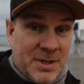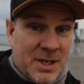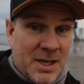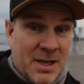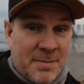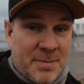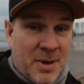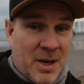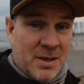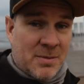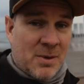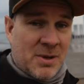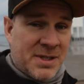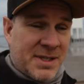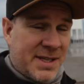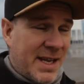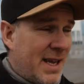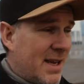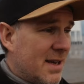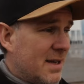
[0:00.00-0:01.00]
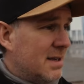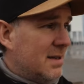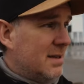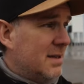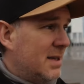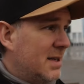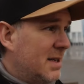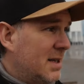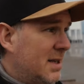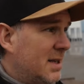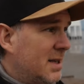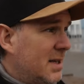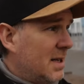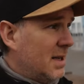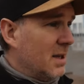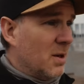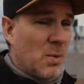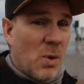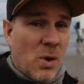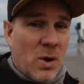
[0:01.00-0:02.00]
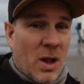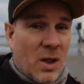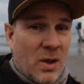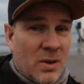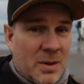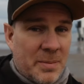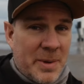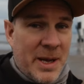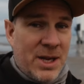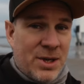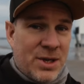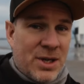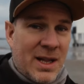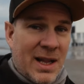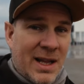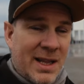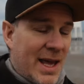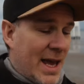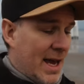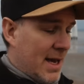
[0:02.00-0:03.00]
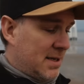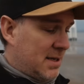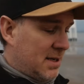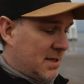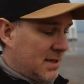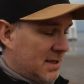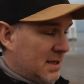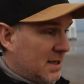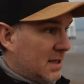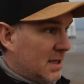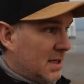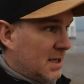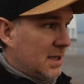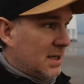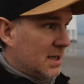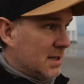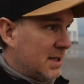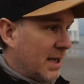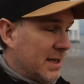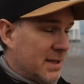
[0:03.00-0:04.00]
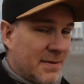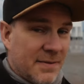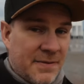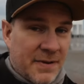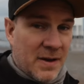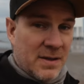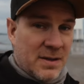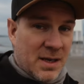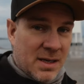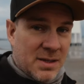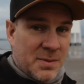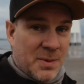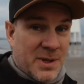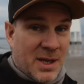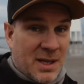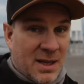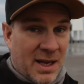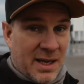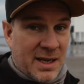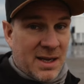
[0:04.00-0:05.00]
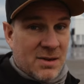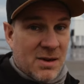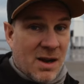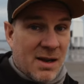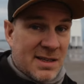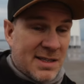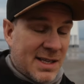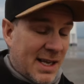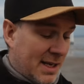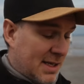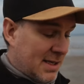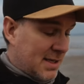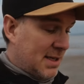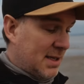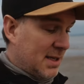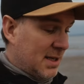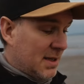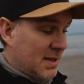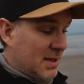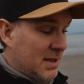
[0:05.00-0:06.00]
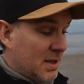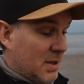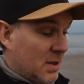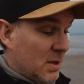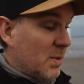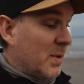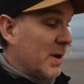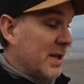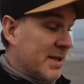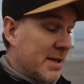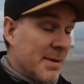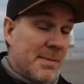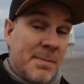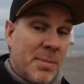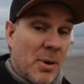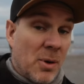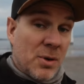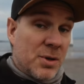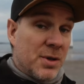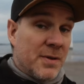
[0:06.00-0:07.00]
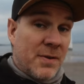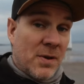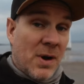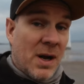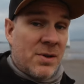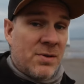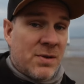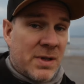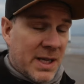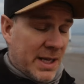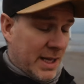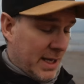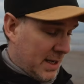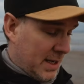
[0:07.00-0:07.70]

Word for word: to Burnham-on-Sea, little walk along the beach, clear the head, and take some photos with the Leica R6 with some Portra 400 in it.